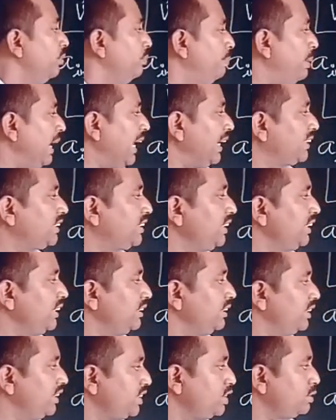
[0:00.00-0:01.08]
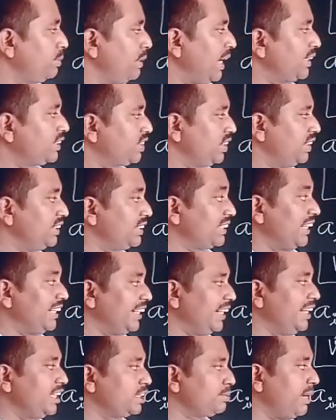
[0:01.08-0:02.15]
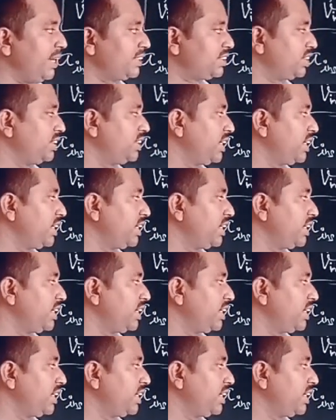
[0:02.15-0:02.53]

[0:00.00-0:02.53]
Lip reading: velocity, this is velocity, instantaneous velocity,